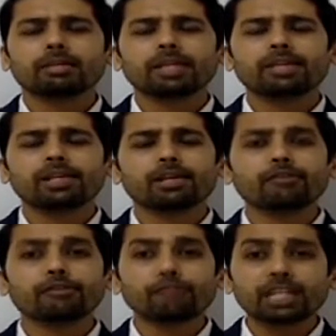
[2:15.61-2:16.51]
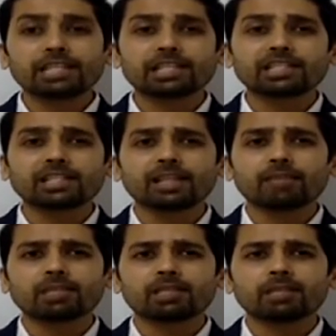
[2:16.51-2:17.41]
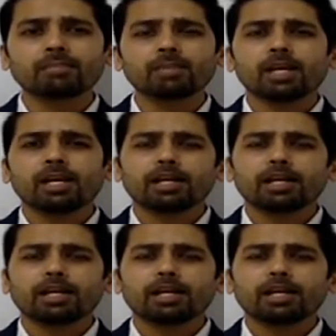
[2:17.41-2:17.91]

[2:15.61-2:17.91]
in the year 15-16, there was some